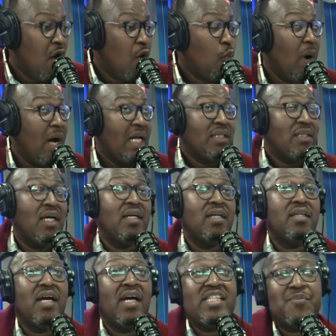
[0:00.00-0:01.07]
Well,
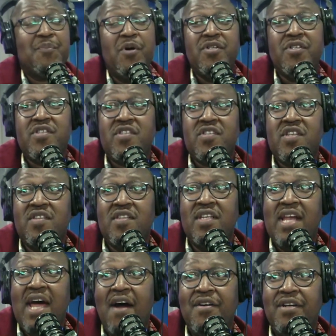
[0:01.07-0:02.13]
I suppose the
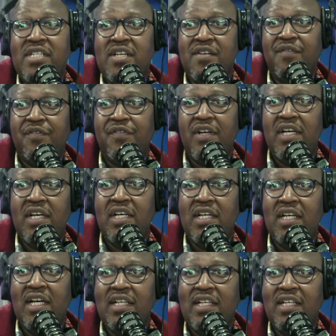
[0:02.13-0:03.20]
narrative
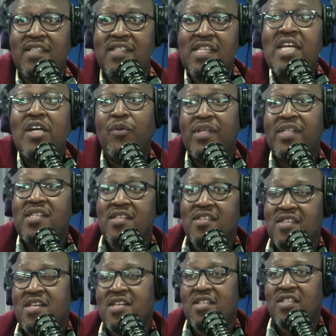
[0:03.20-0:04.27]
sequence is
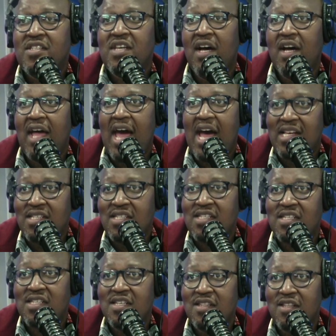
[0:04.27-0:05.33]
this.
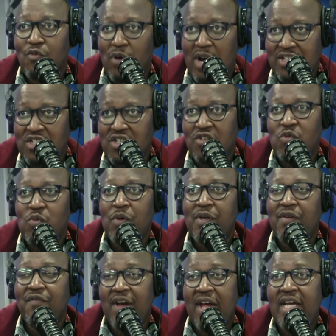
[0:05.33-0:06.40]
As the Russians were
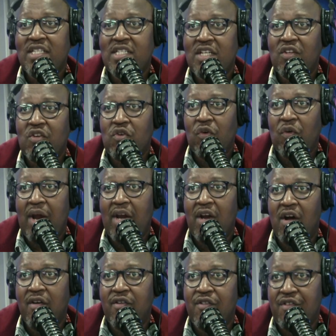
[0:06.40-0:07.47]
invading Ukraine
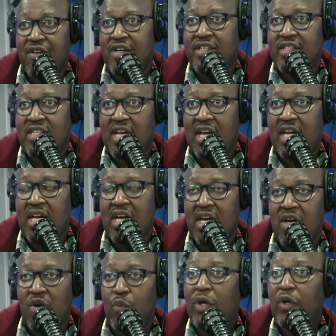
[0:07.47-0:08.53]
on Thursday,
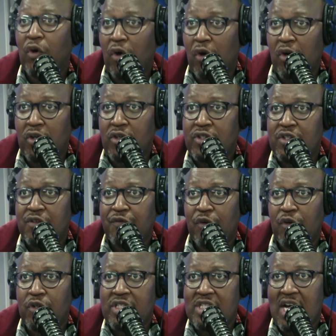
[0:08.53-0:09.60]
we called
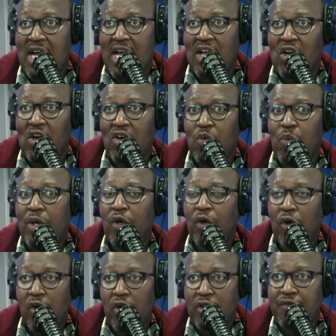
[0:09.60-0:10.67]
for dialogue, we
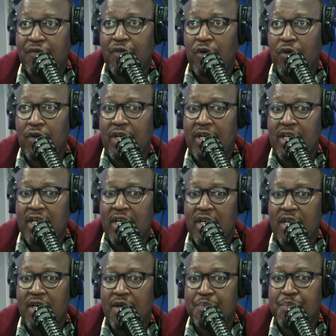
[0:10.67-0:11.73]
called for
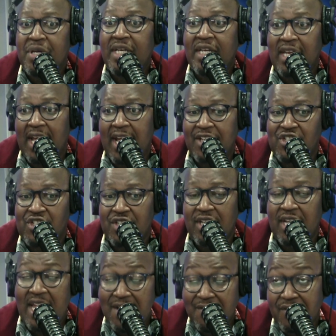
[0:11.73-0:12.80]
mediation,
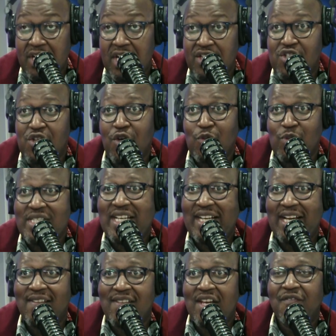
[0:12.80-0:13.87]
even as though it was
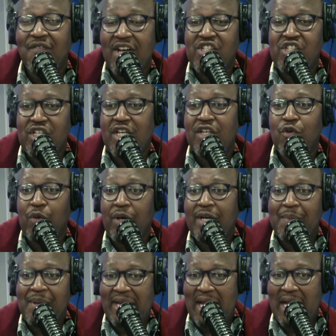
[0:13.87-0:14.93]
clear the invasion had already
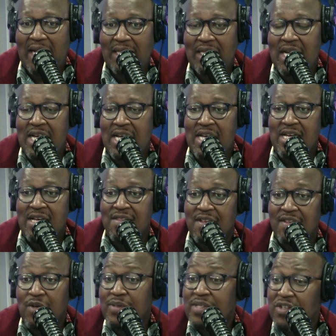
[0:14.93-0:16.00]
begun.
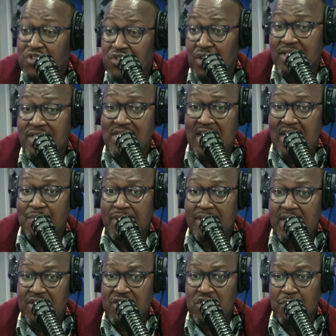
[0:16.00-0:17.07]
Then there was a strong statement
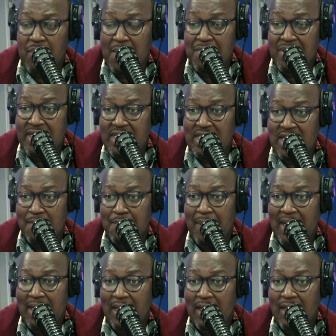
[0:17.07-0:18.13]
issued by Minister
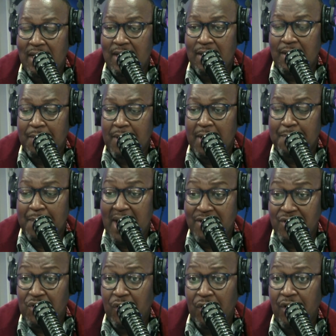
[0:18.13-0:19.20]

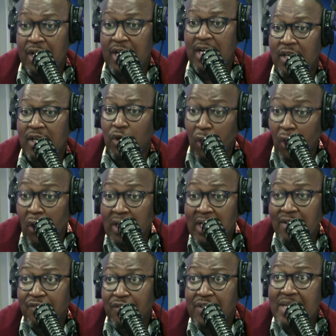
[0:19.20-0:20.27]
Pandor
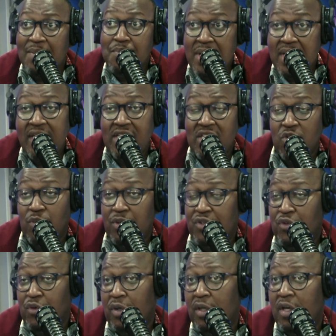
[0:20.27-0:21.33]
calling for the immediate
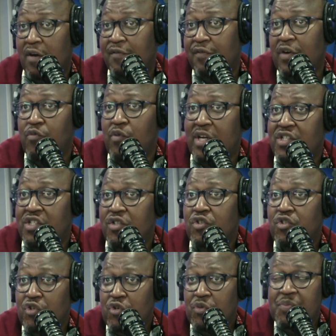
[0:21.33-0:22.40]
withdrawal of Russian
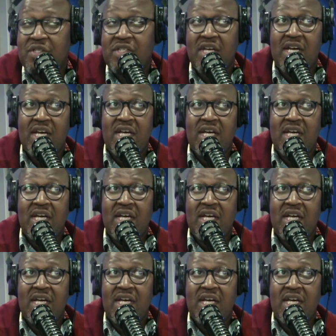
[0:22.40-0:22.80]
troops.